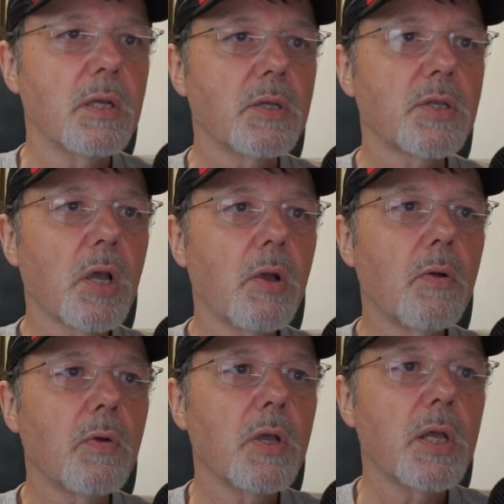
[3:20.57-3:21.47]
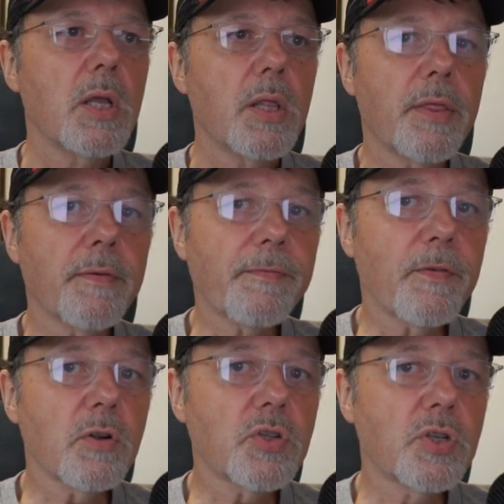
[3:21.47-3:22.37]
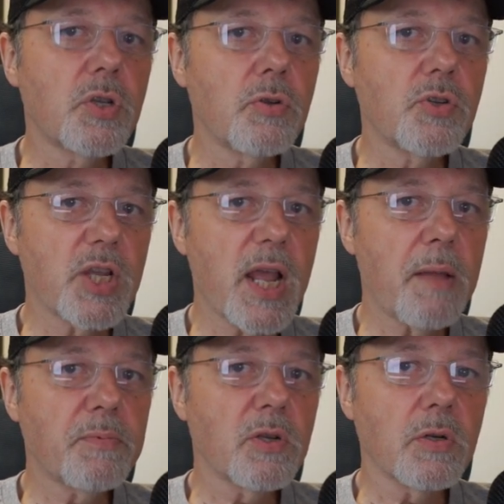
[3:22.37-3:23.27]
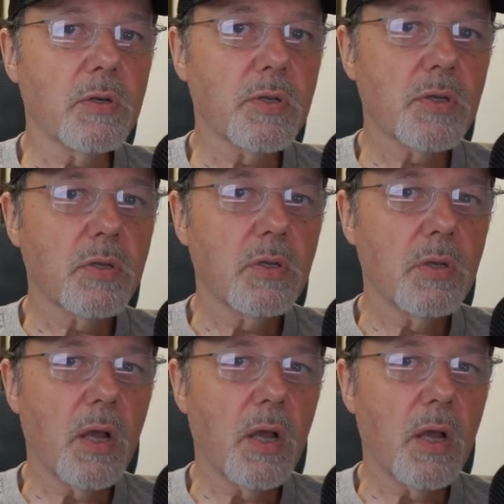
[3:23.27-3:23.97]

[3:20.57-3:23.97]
So the first two chapters